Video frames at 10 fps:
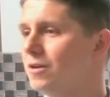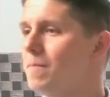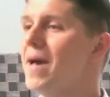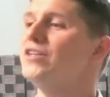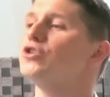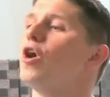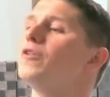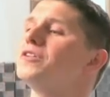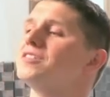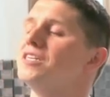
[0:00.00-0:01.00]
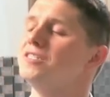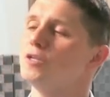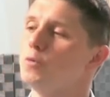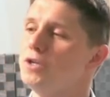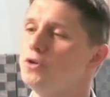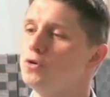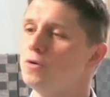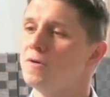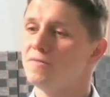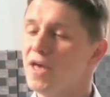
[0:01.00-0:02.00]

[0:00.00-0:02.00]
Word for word: Imagine all the sins that we do,